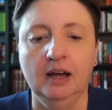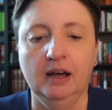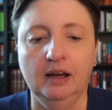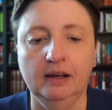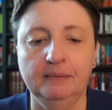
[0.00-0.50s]

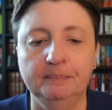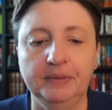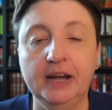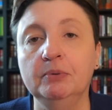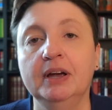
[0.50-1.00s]
Um,
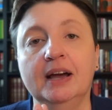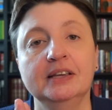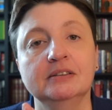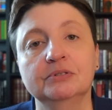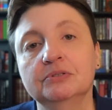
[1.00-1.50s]
anyway,
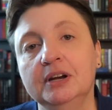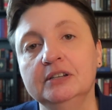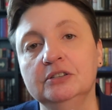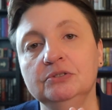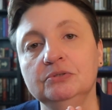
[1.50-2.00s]
guys, it was
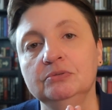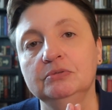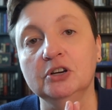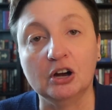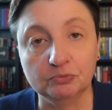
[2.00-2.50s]
great to
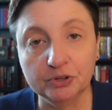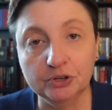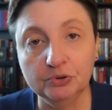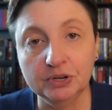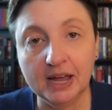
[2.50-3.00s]
talk with
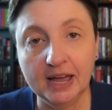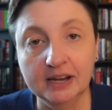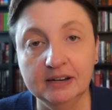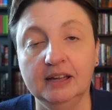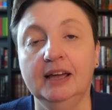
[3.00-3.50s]
you
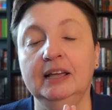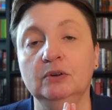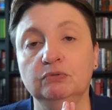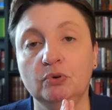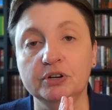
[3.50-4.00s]
again. I
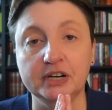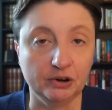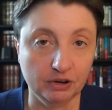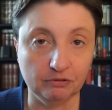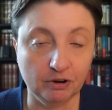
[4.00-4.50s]
look forward to
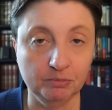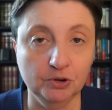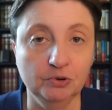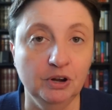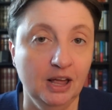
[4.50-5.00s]
hearing from
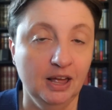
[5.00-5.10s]
you.